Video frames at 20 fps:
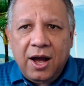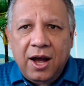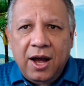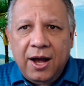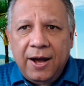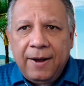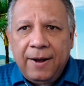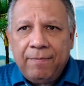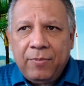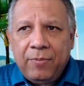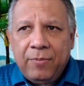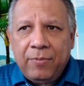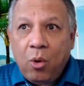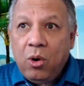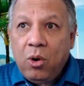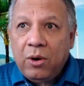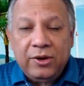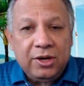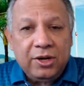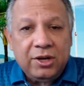Um,
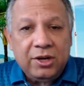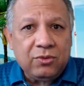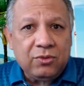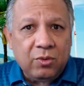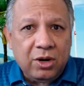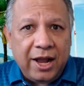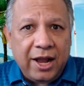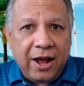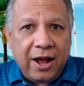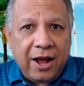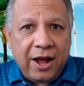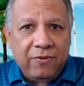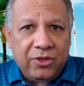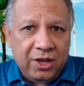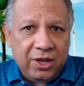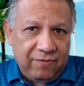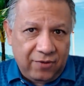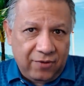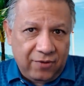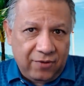or if it does work
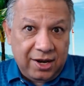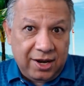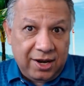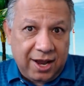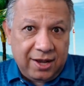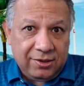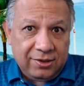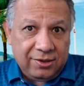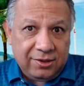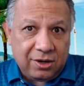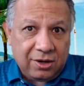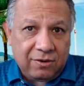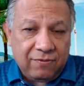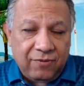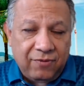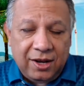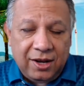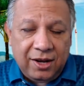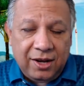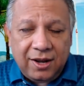out, then fantastic,
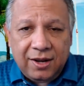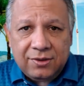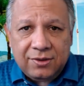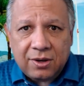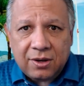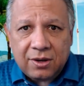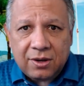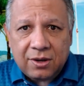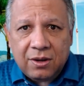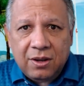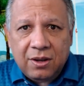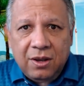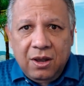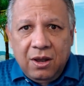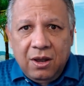fantastic.